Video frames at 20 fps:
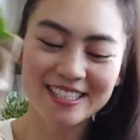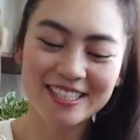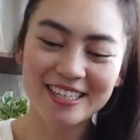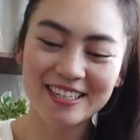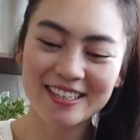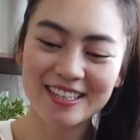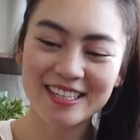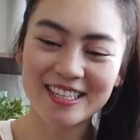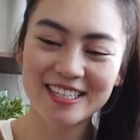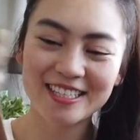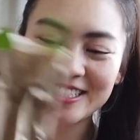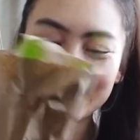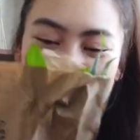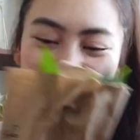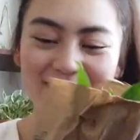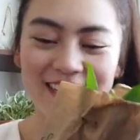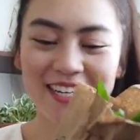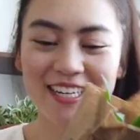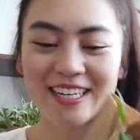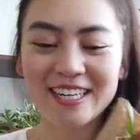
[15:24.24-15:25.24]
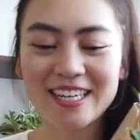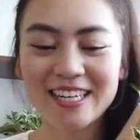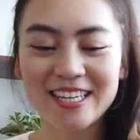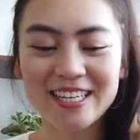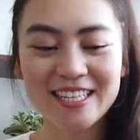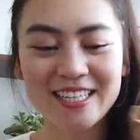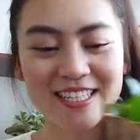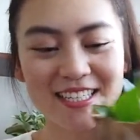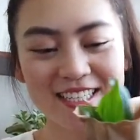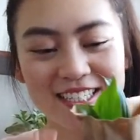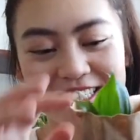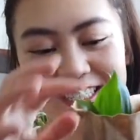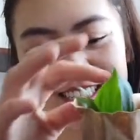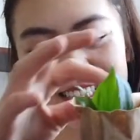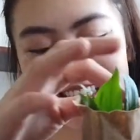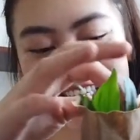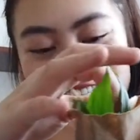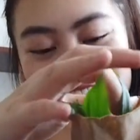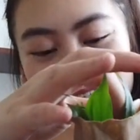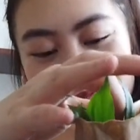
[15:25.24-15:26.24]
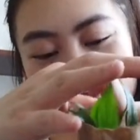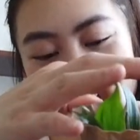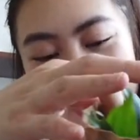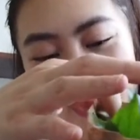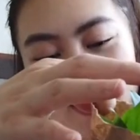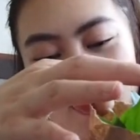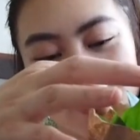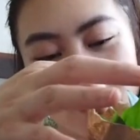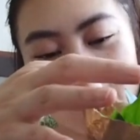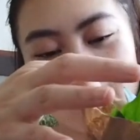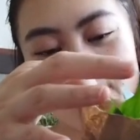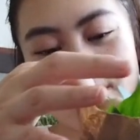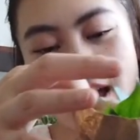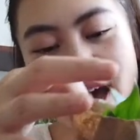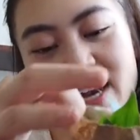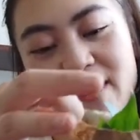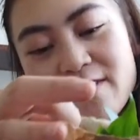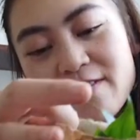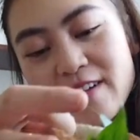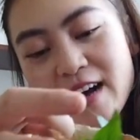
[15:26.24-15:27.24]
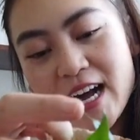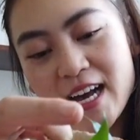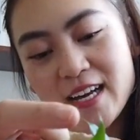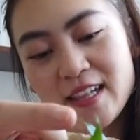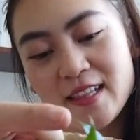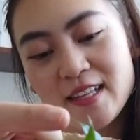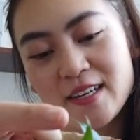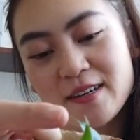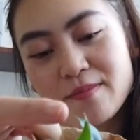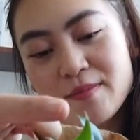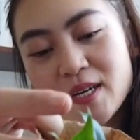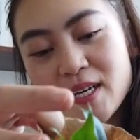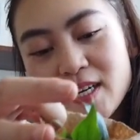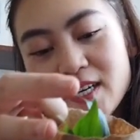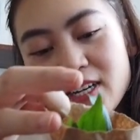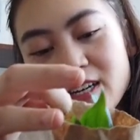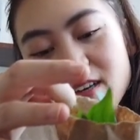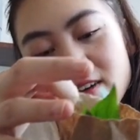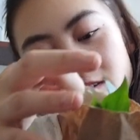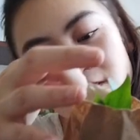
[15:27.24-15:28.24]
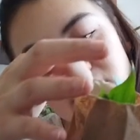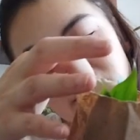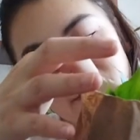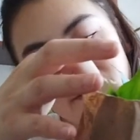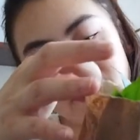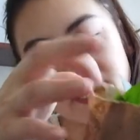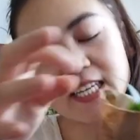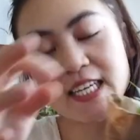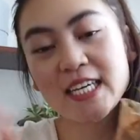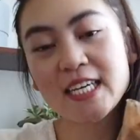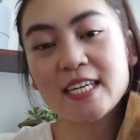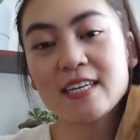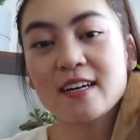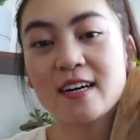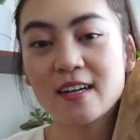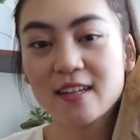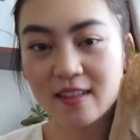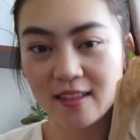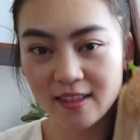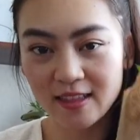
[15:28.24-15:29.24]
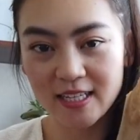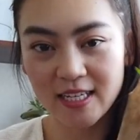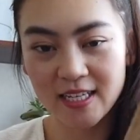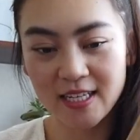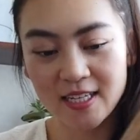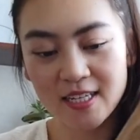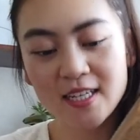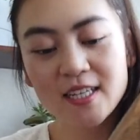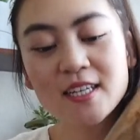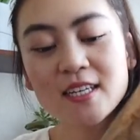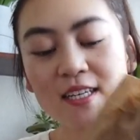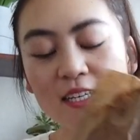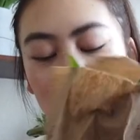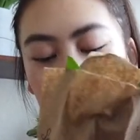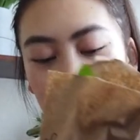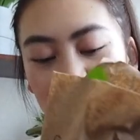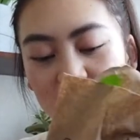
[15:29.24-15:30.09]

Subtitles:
So this one is the Spatophyllum Vicky Lynn,